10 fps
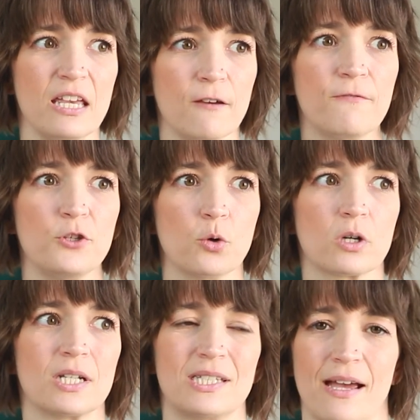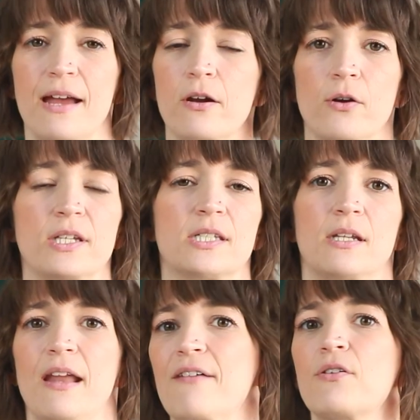if your desire is
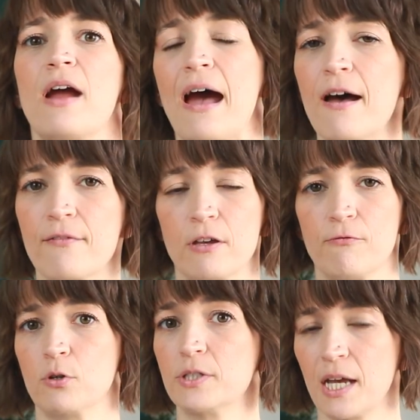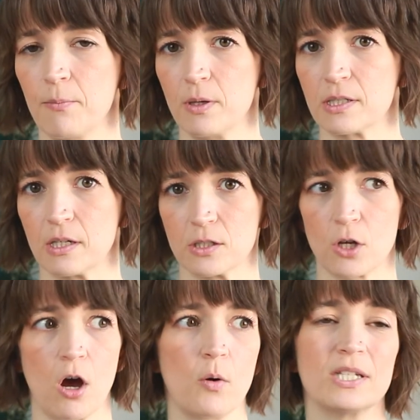to never have a full-time business,
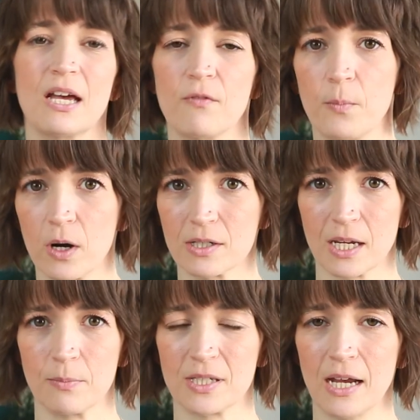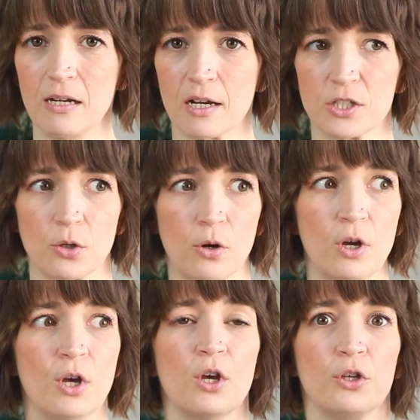always have a part-time side hustle,
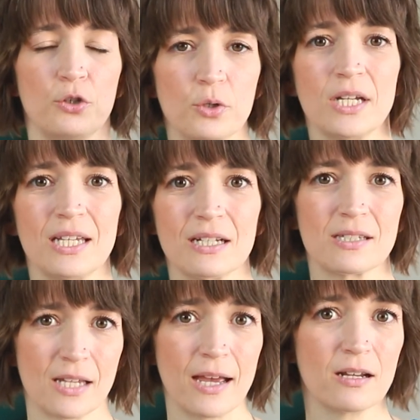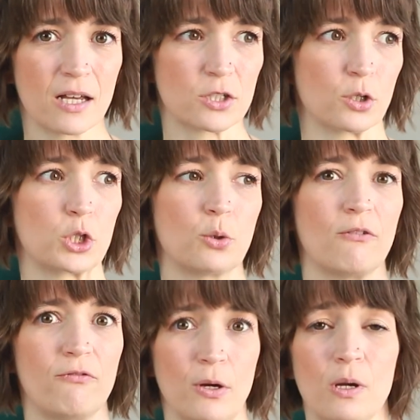you can get a side hustle to
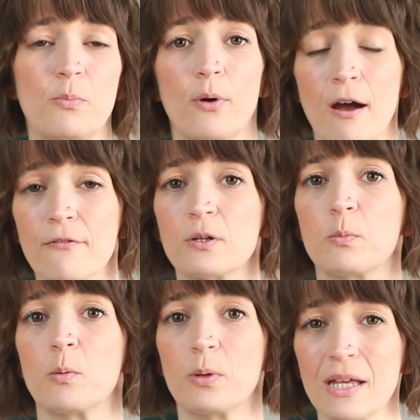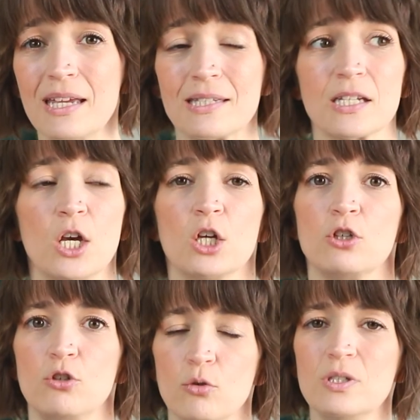a very profitable place
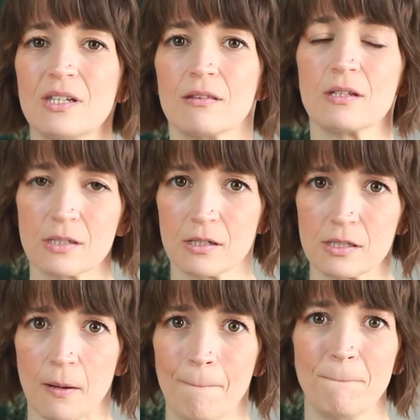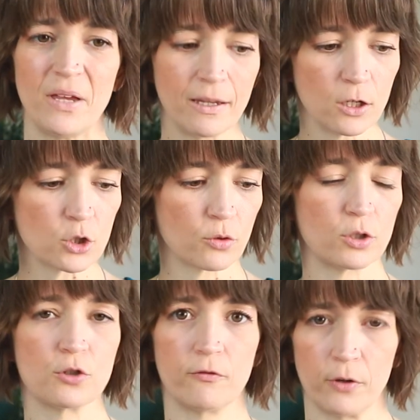using this system, making sure
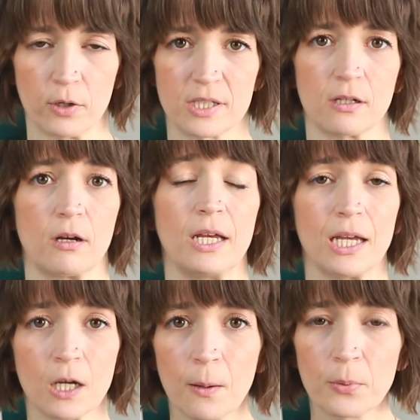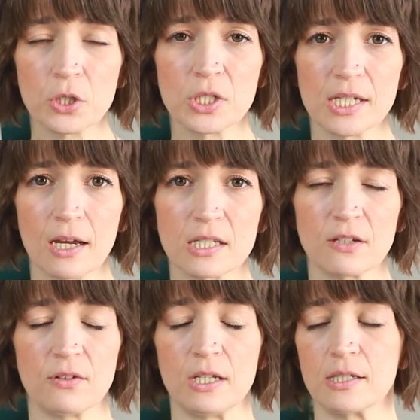that you're focusing on income producing
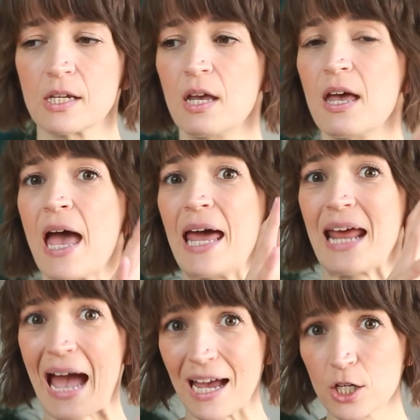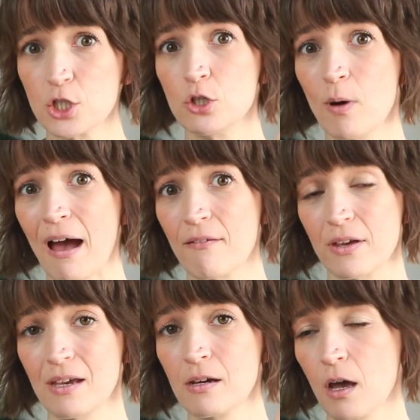activities, and as you have
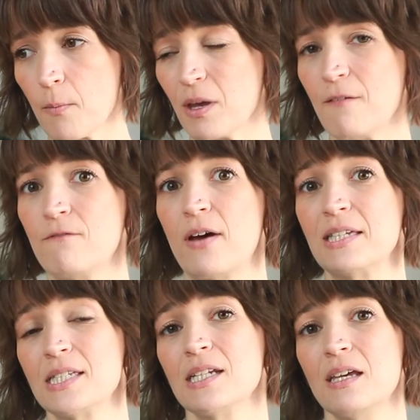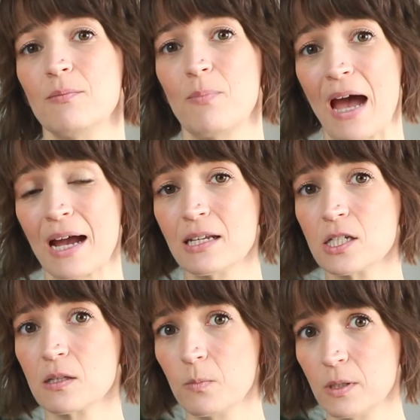income, investing it back
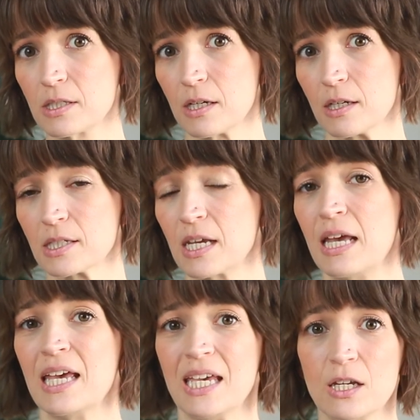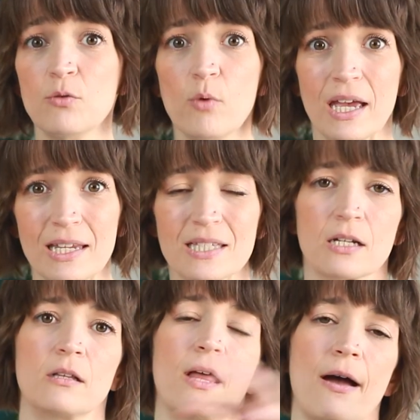into the business in ways
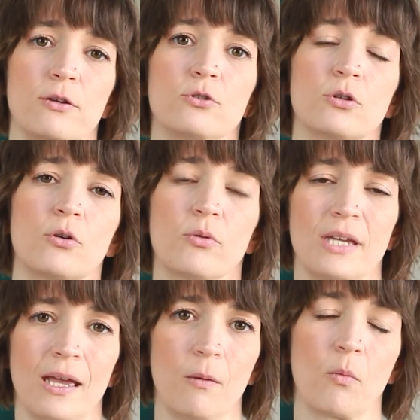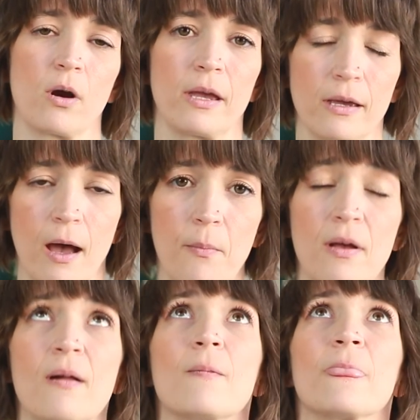that allow you to create more income.
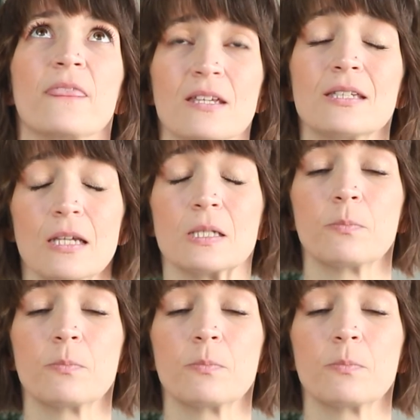This is